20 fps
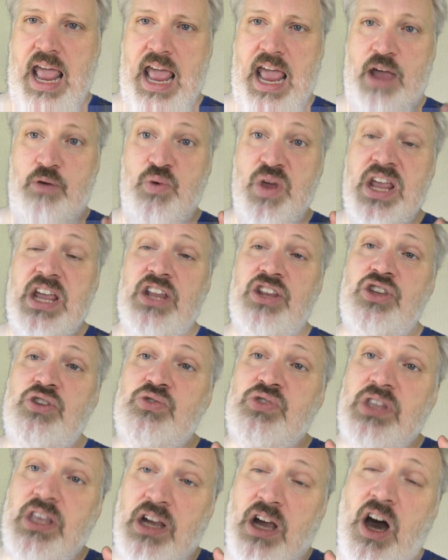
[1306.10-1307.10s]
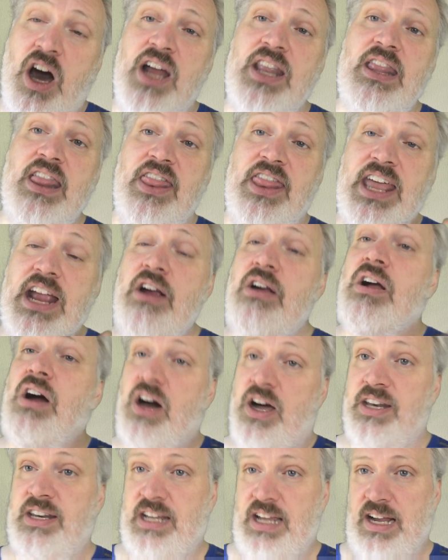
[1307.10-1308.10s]
And we can use their
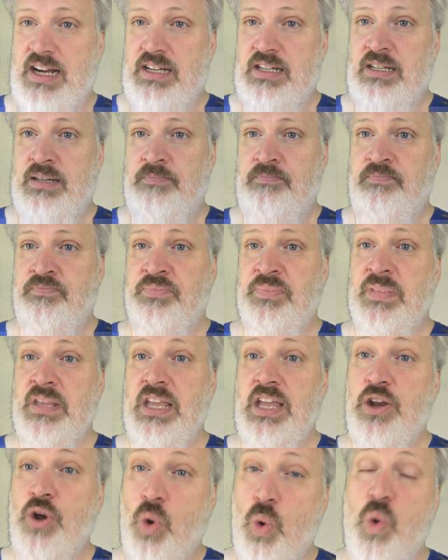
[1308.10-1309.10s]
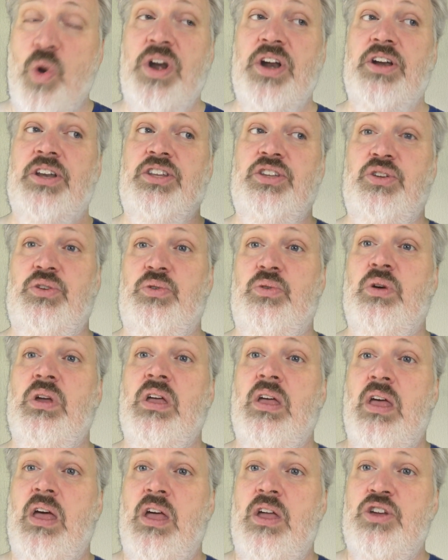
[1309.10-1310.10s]
context in order to
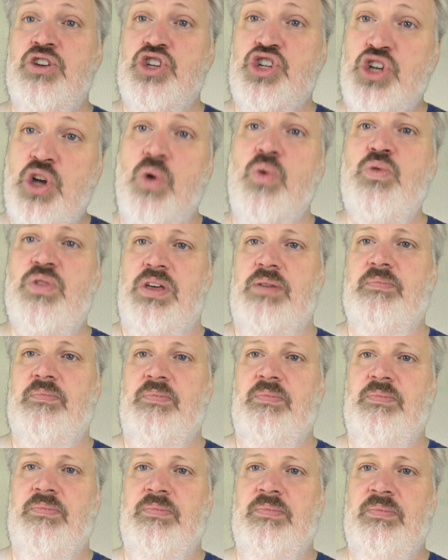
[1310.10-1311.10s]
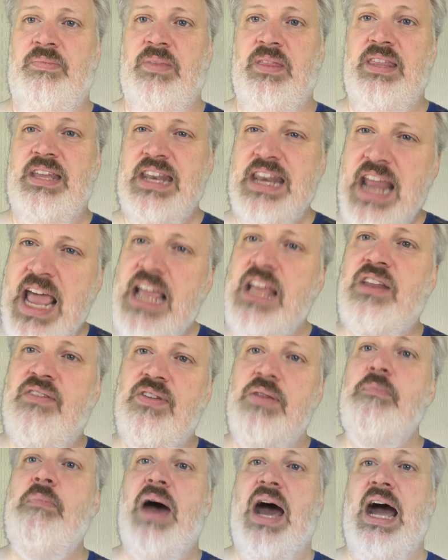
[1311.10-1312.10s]
show them the negative
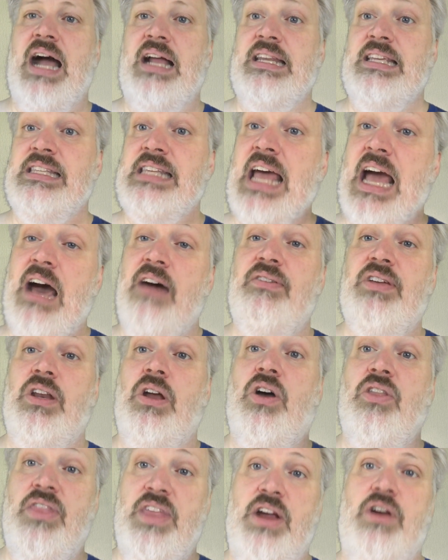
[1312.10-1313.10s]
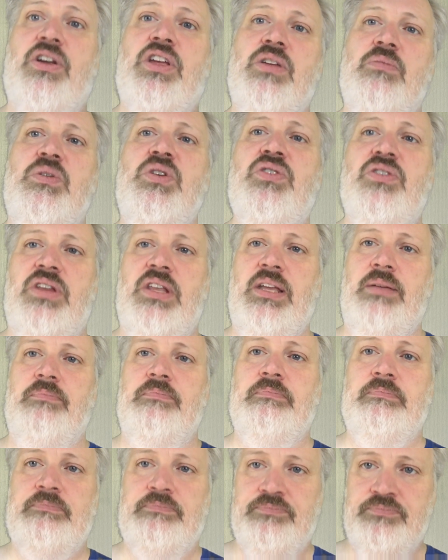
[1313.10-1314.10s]
impact it's having on their community.
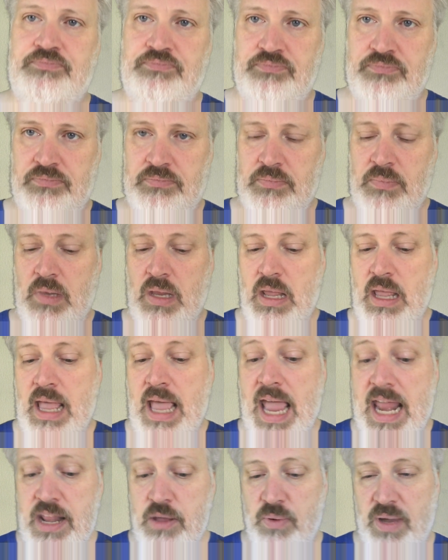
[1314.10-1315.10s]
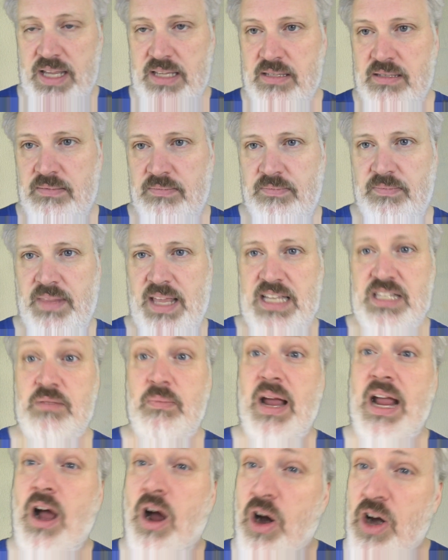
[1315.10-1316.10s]
Anyways, that's
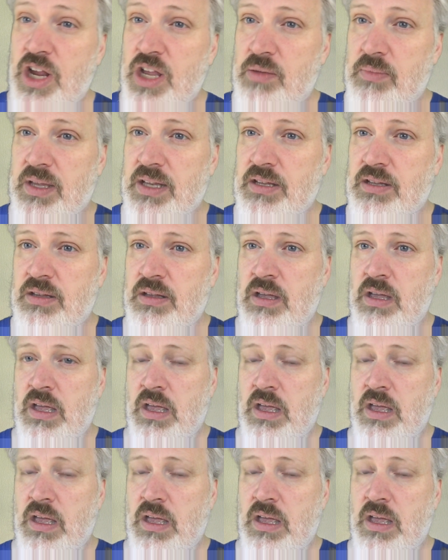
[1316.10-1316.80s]
my argument